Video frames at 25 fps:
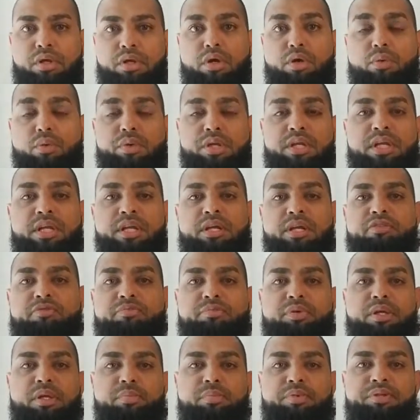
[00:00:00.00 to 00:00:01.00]
We hear of
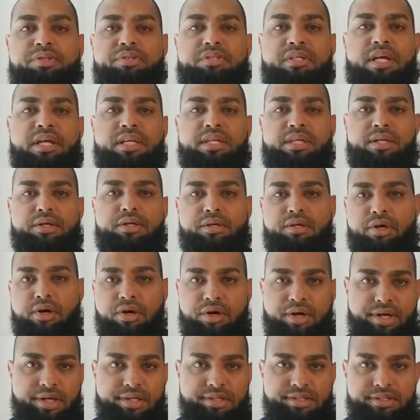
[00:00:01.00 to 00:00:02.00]
people dying in car
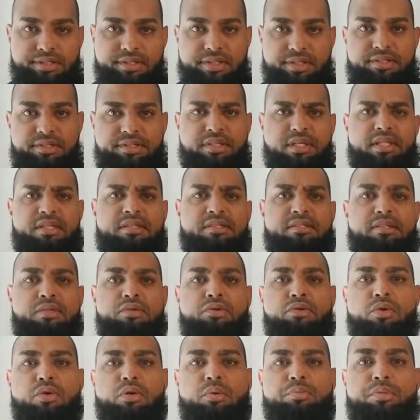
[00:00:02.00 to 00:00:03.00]
accidents, it's the
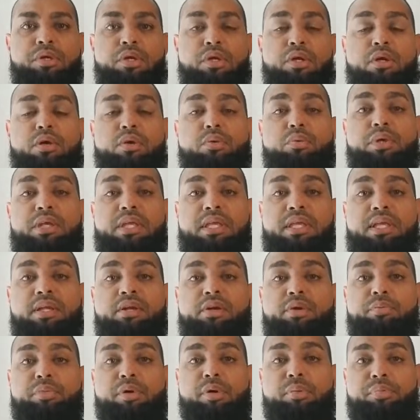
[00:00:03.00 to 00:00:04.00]
norm. We hear
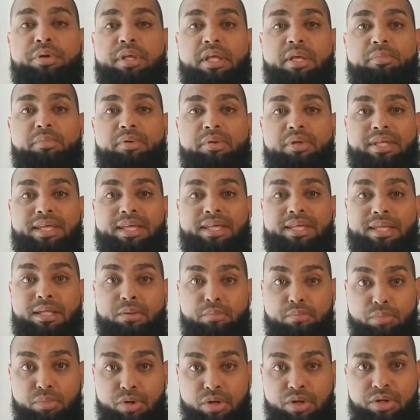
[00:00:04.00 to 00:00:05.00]
about people getting
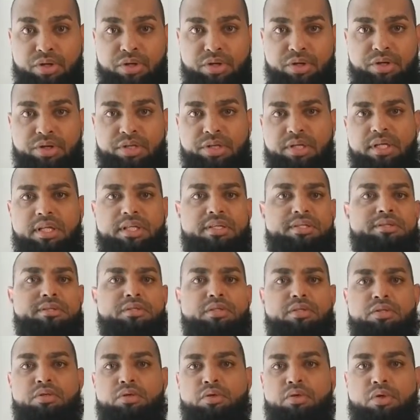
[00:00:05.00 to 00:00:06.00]
murdered, it's the
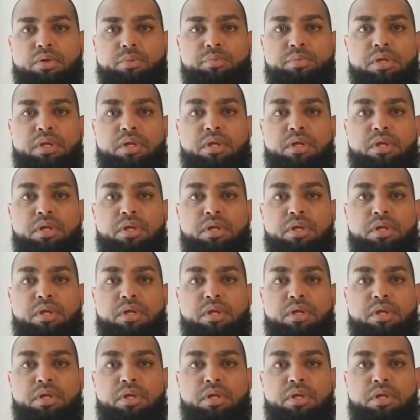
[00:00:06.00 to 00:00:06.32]
norm.